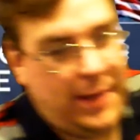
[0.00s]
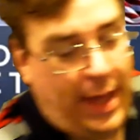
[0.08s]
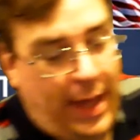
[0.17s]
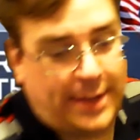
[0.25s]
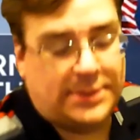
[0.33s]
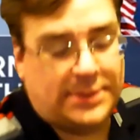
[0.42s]

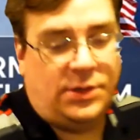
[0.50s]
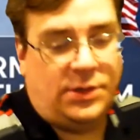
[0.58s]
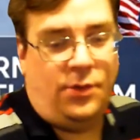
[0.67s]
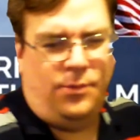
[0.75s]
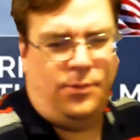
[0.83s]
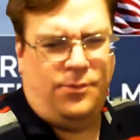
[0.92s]

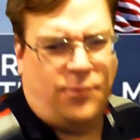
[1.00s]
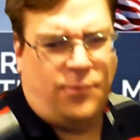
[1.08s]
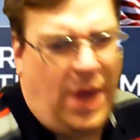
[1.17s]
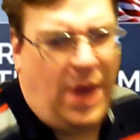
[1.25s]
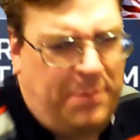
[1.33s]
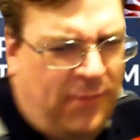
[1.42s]
So
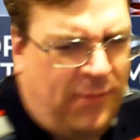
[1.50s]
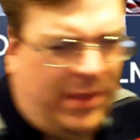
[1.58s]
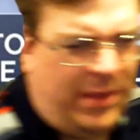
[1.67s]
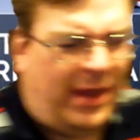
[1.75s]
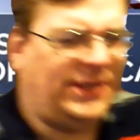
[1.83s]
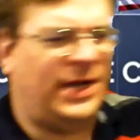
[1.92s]
right before the
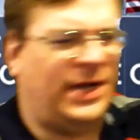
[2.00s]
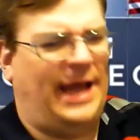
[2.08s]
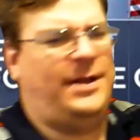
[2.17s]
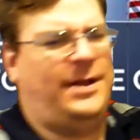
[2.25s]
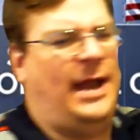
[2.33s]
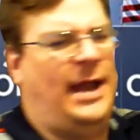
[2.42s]
election, I had
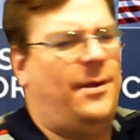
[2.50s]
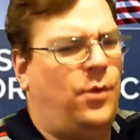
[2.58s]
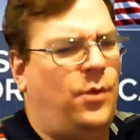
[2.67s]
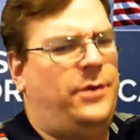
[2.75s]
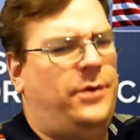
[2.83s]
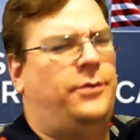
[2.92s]
a kind of
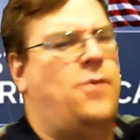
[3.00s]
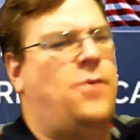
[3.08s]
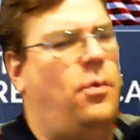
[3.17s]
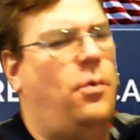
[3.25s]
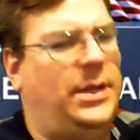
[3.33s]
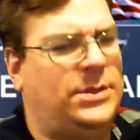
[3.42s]
weird
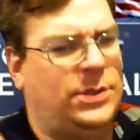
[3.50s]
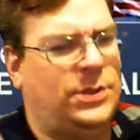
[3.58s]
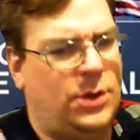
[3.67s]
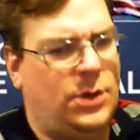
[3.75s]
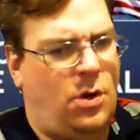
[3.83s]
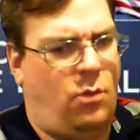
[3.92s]
moment
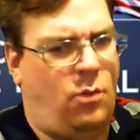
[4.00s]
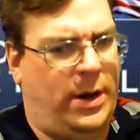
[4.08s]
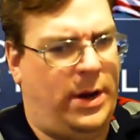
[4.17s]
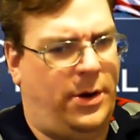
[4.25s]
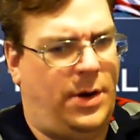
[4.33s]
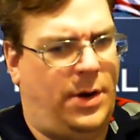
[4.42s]

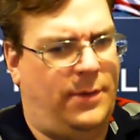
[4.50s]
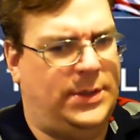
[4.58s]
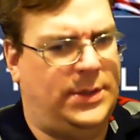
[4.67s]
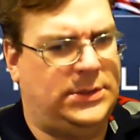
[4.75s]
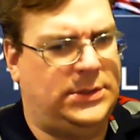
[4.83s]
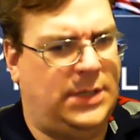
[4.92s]
where I
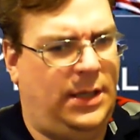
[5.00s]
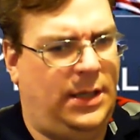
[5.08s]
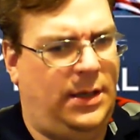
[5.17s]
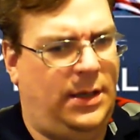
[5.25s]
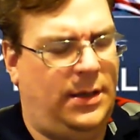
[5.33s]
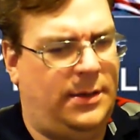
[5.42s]
was
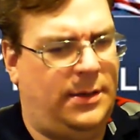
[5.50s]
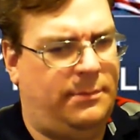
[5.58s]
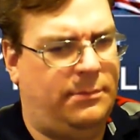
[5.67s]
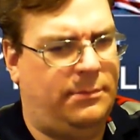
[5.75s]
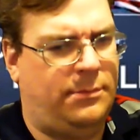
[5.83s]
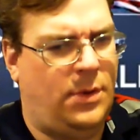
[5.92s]
got
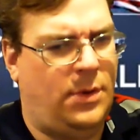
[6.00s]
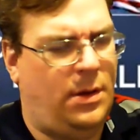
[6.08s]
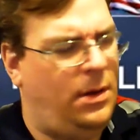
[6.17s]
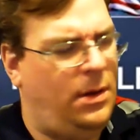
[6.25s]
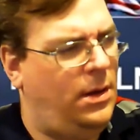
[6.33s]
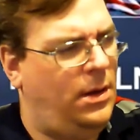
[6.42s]

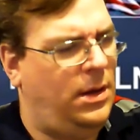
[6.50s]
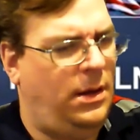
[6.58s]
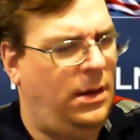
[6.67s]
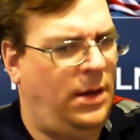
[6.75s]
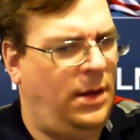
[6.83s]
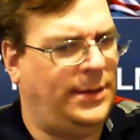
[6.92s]

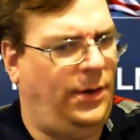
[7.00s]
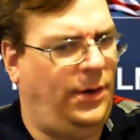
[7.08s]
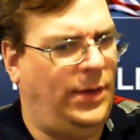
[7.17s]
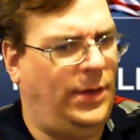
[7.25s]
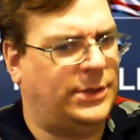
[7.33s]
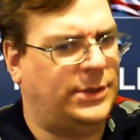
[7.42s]
a little
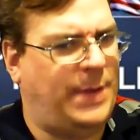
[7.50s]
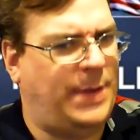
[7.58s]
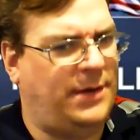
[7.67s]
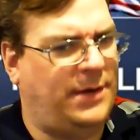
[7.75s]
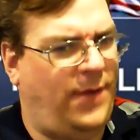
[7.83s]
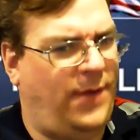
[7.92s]

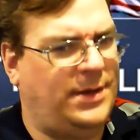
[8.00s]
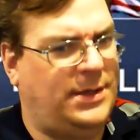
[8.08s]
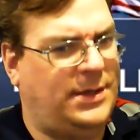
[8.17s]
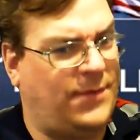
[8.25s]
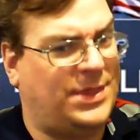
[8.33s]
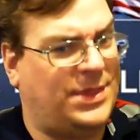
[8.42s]
introspective on
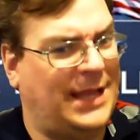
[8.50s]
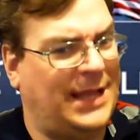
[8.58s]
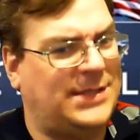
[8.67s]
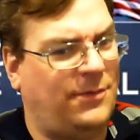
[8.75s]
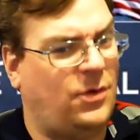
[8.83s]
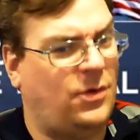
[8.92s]
different things
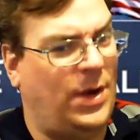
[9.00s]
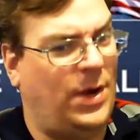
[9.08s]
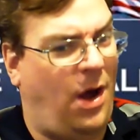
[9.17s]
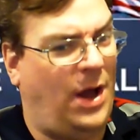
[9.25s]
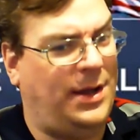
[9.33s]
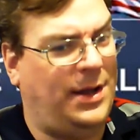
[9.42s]
that were going
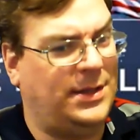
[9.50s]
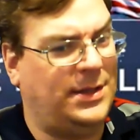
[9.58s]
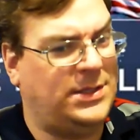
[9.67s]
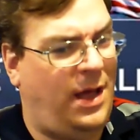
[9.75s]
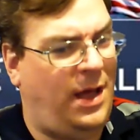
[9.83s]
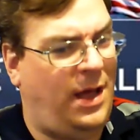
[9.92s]
on at the
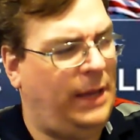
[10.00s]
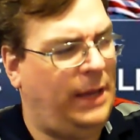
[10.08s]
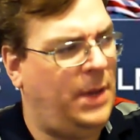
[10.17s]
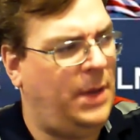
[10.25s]
time.